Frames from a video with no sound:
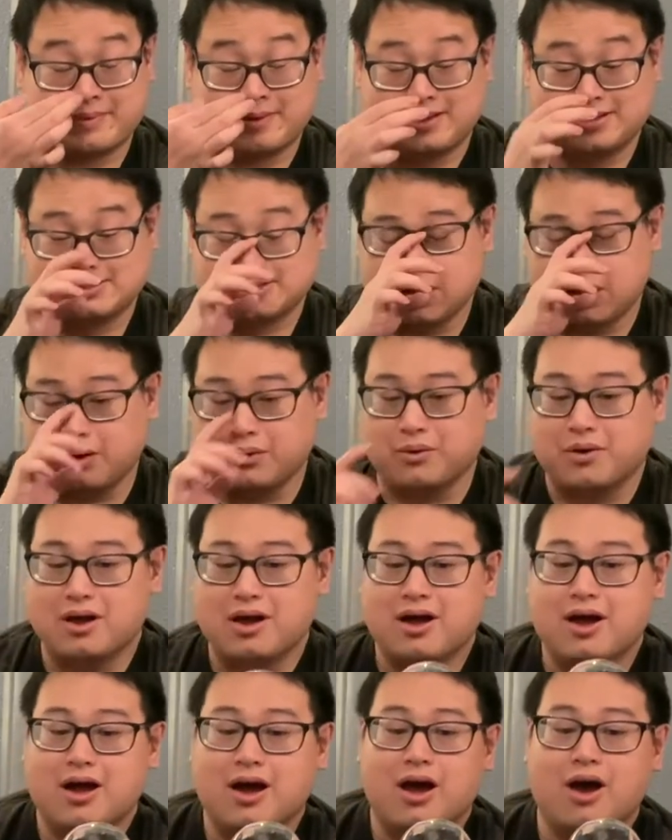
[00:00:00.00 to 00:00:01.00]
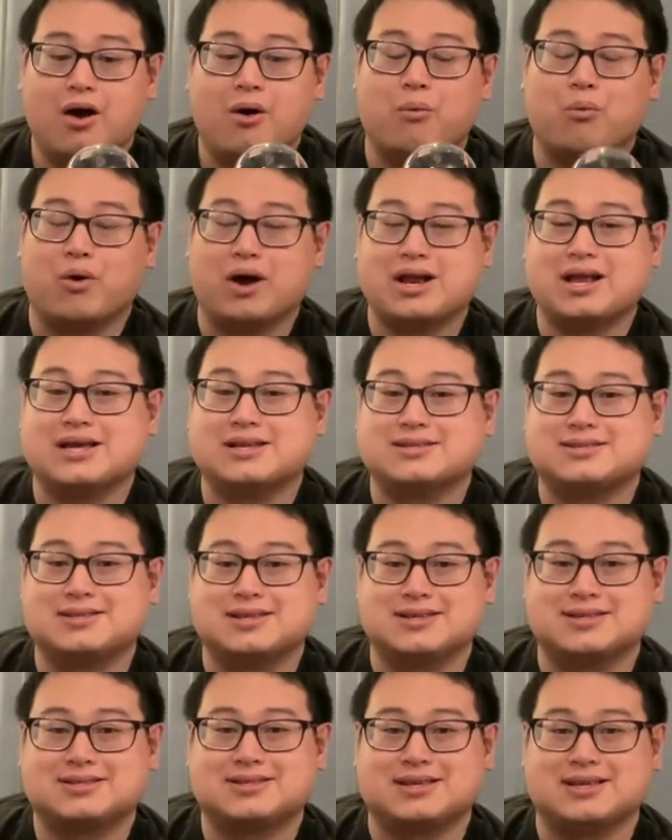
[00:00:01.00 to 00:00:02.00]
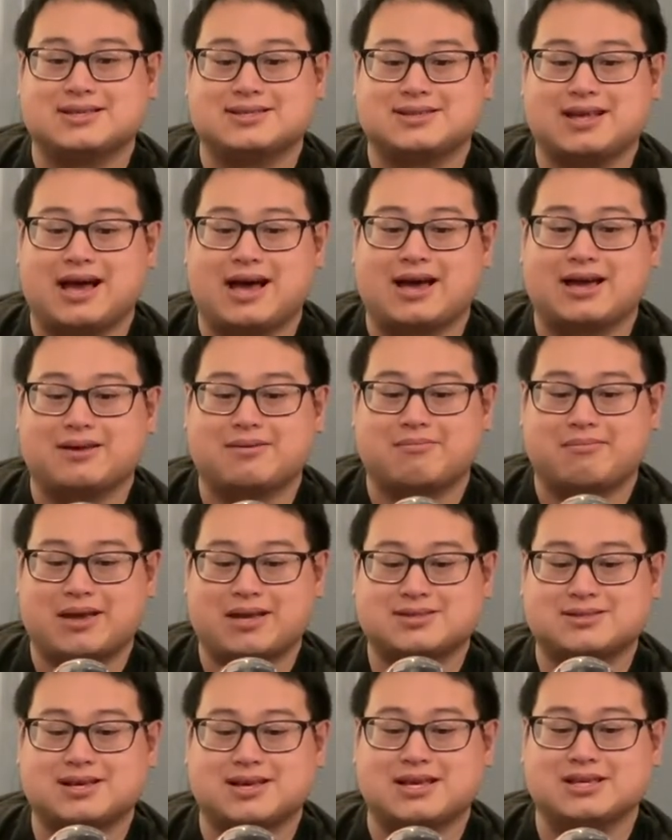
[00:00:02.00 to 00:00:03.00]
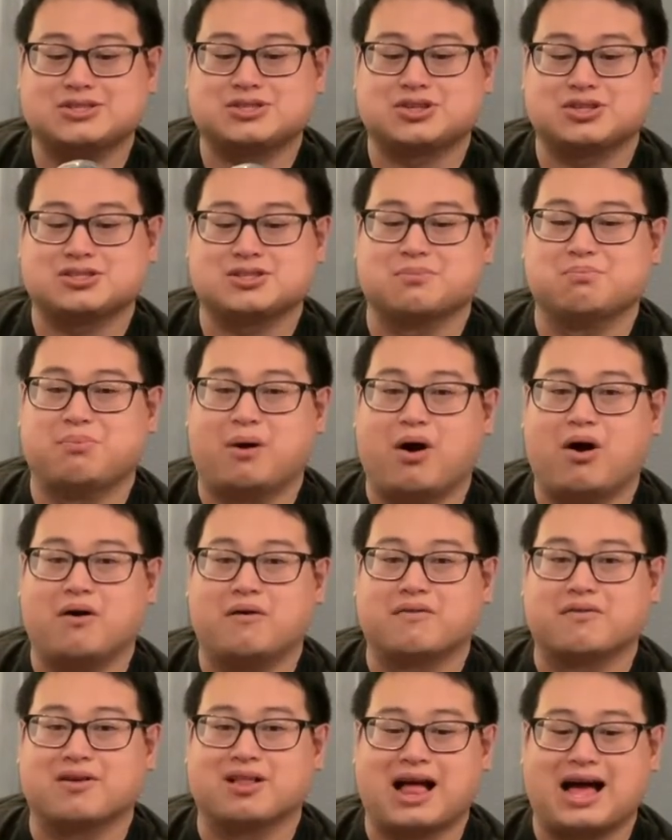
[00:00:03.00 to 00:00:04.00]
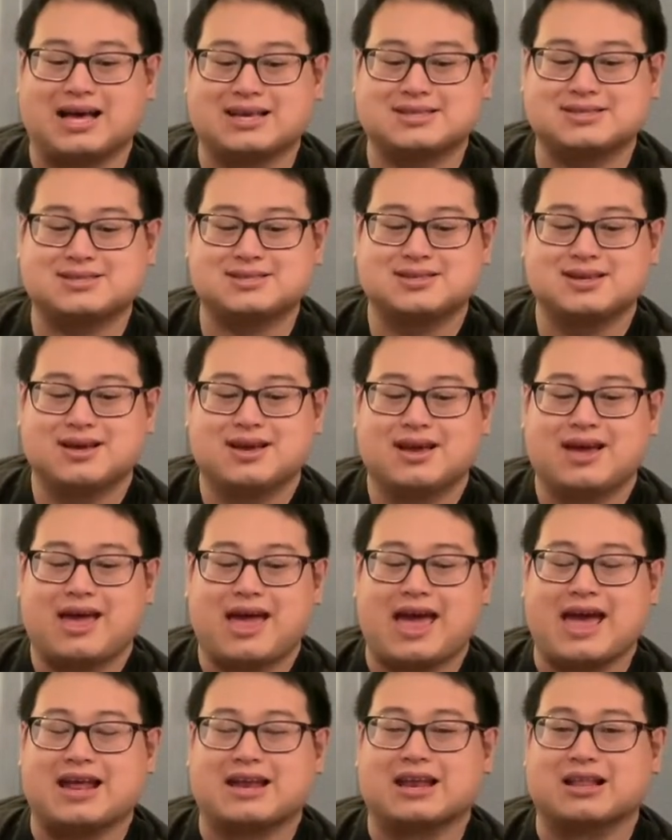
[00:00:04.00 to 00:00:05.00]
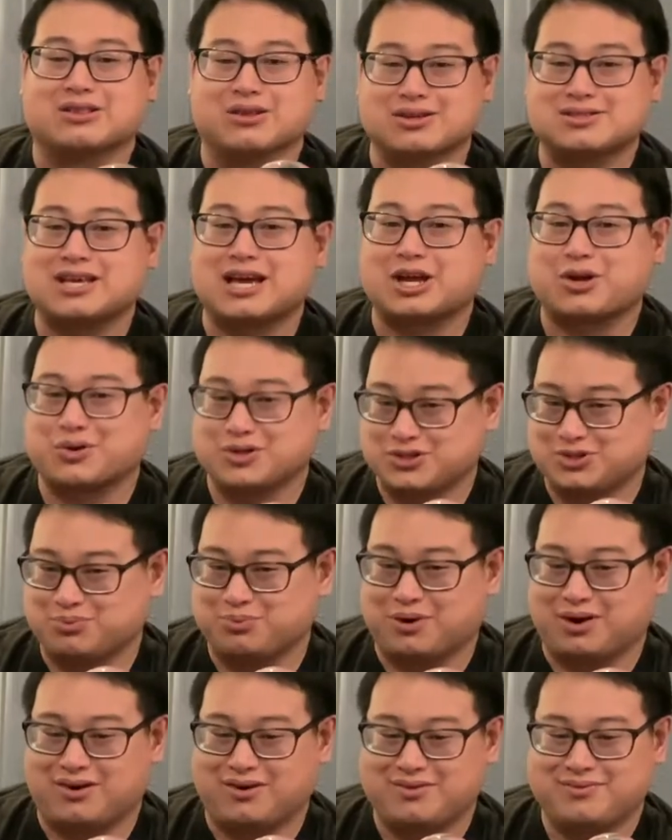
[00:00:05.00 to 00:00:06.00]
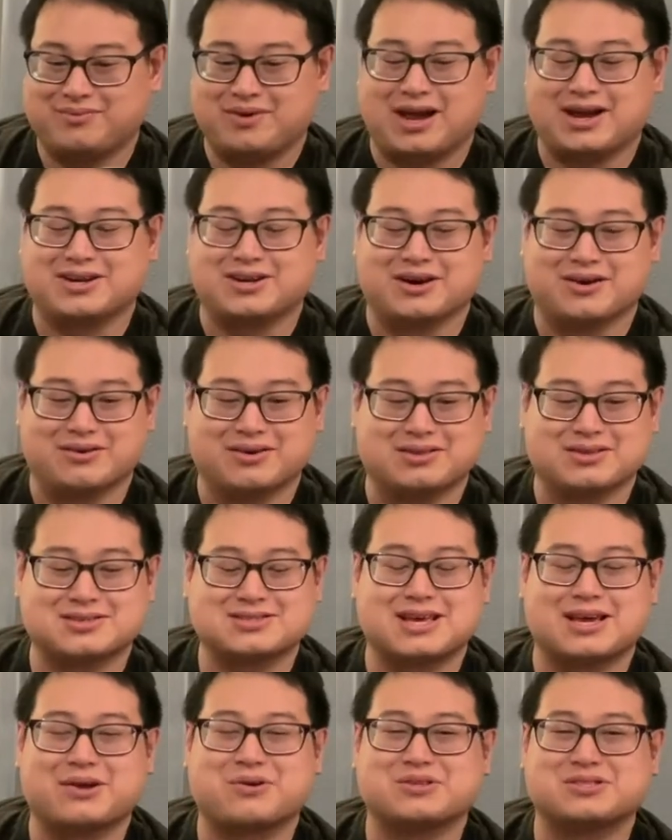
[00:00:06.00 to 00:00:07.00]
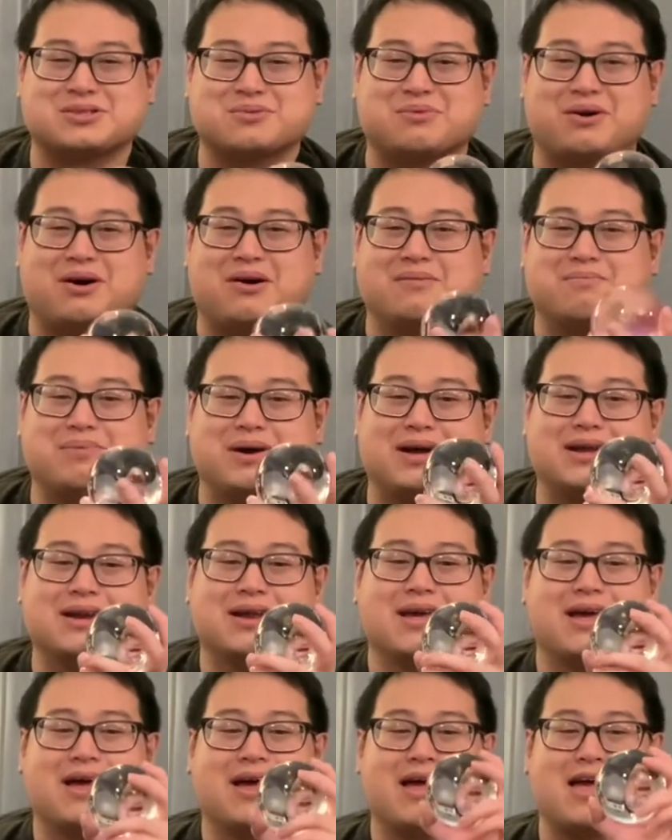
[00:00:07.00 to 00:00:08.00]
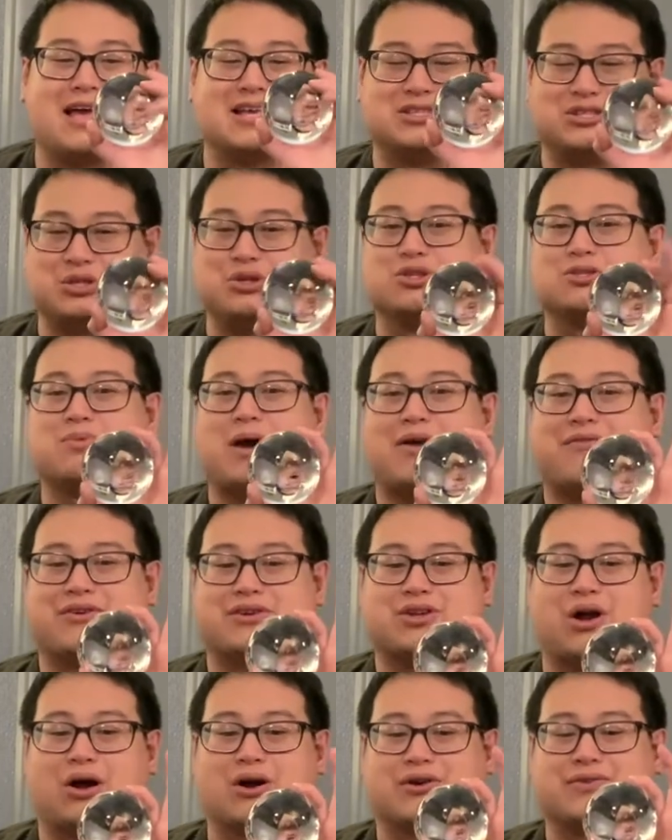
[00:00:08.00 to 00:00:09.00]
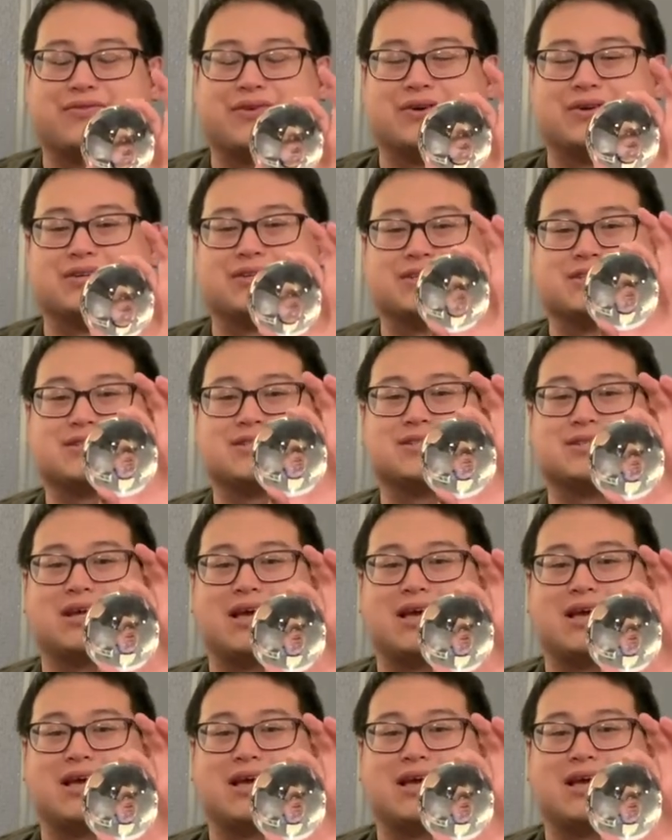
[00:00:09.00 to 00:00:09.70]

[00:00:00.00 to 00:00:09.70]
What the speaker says: So what is this is that basically it's just a ball of glass, and it looks like a crystal ball. I know it looks like a crystal ball, but it's used by photographers.